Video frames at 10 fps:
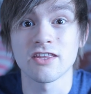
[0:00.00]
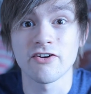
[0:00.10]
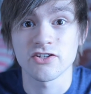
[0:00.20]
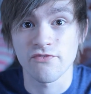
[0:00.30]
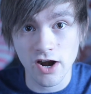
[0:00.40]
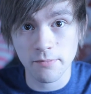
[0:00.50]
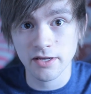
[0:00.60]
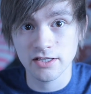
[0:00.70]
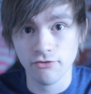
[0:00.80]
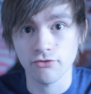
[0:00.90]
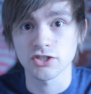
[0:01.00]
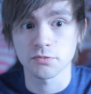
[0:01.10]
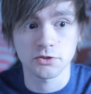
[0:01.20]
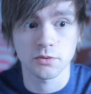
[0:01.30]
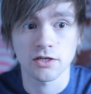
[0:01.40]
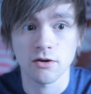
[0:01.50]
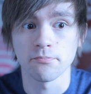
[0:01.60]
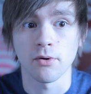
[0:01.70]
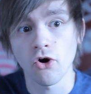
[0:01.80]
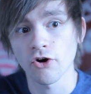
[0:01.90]
There is a very big difference between
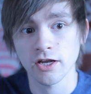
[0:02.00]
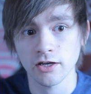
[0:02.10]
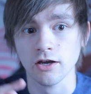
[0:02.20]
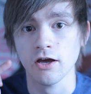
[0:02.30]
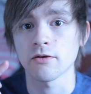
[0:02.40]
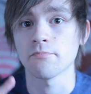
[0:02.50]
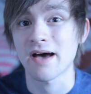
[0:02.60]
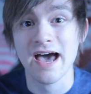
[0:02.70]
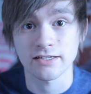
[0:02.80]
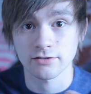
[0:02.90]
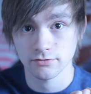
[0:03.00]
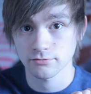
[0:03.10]
boring and bad.